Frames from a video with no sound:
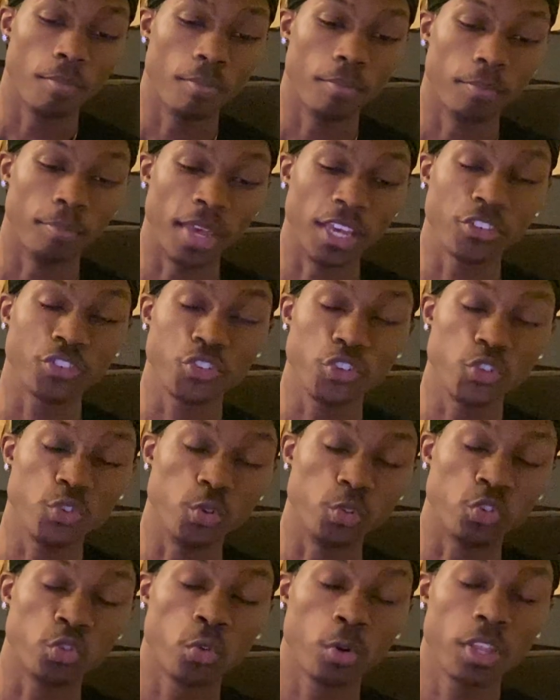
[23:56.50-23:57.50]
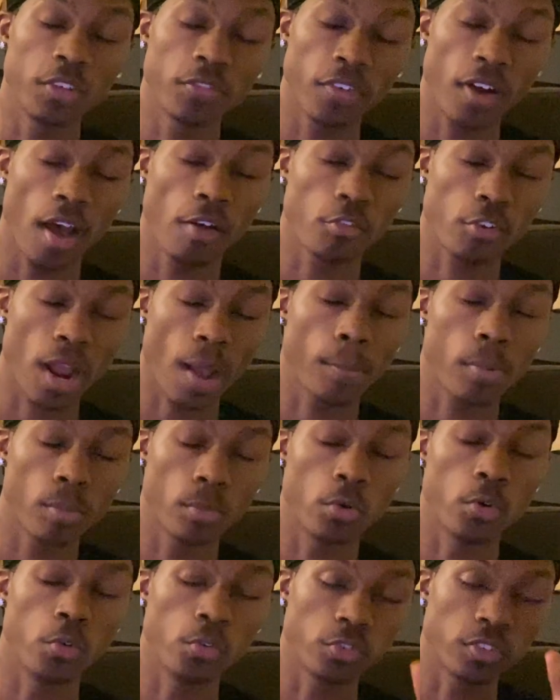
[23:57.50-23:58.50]
Make sure you do 25 grapple
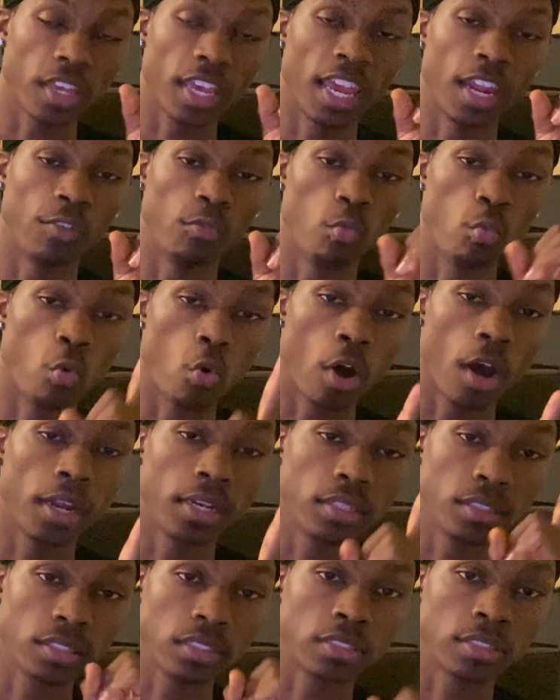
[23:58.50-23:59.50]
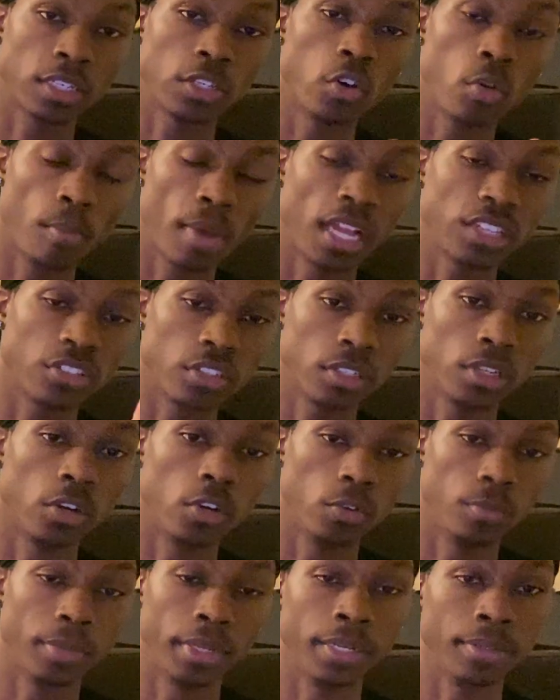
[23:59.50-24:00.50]
moves in one single match
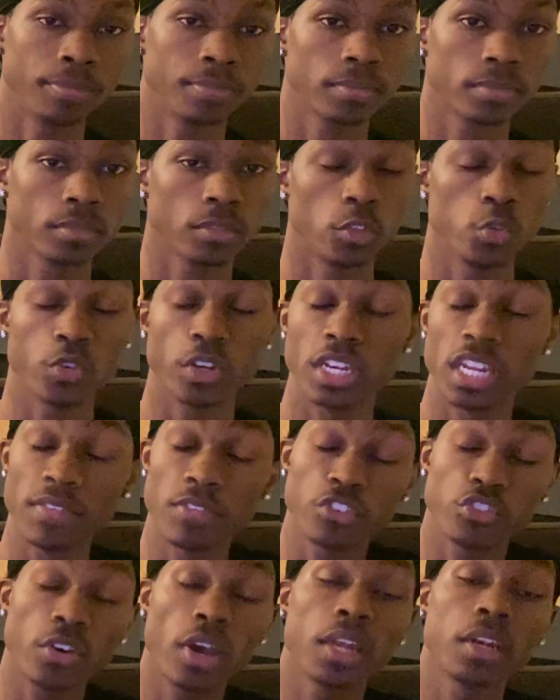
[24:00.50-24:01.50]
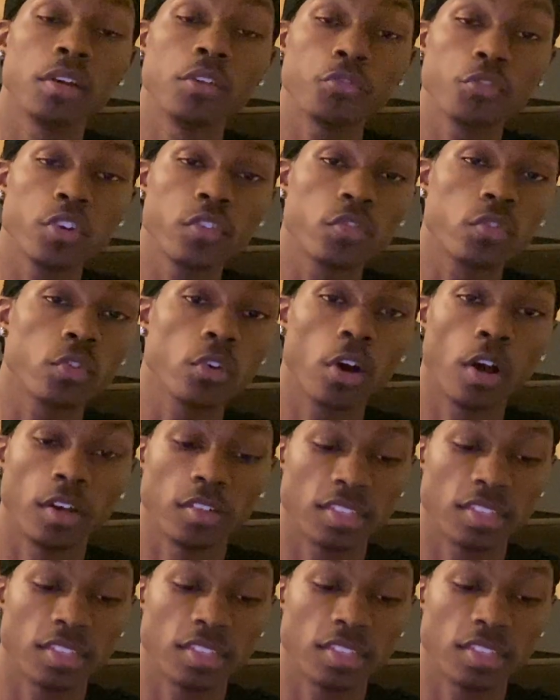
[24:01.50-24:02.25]
alone, man. You can even try it in the free-for-all because